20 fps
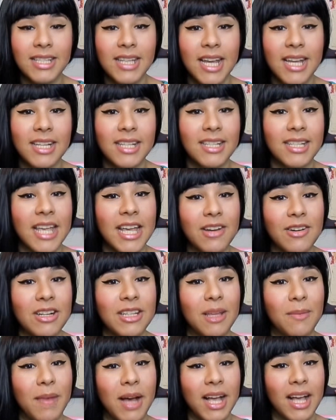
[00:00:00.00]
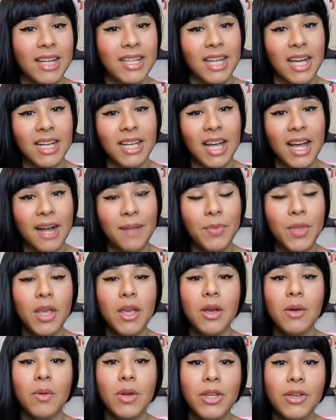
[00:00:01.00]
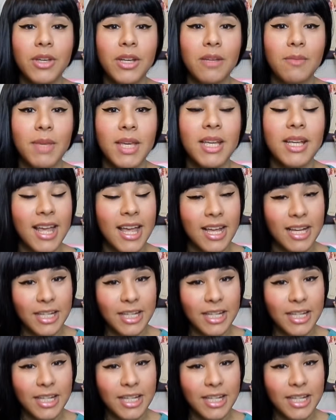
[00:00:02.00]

site sacredmanga.com where you can meet